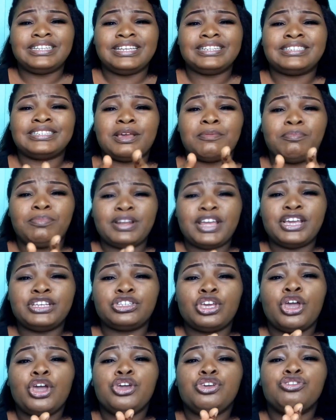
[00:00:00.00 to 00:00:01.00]
it's a
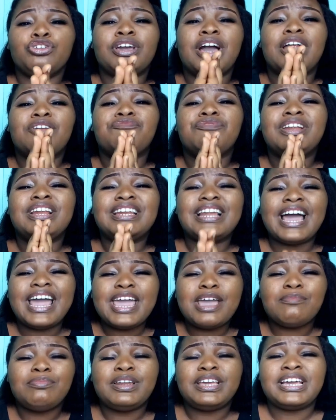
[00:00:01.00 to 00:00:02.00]
place you can
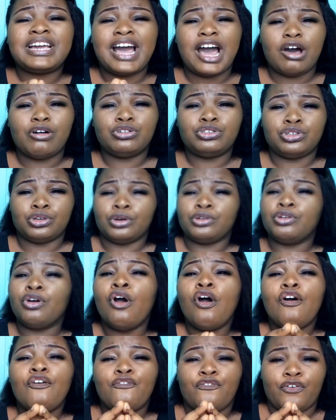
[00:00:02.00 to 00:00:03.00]
reliably count on
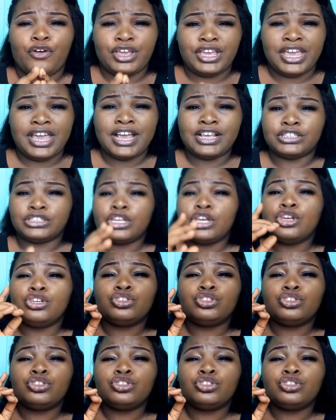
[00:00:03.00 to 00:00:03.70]
for years.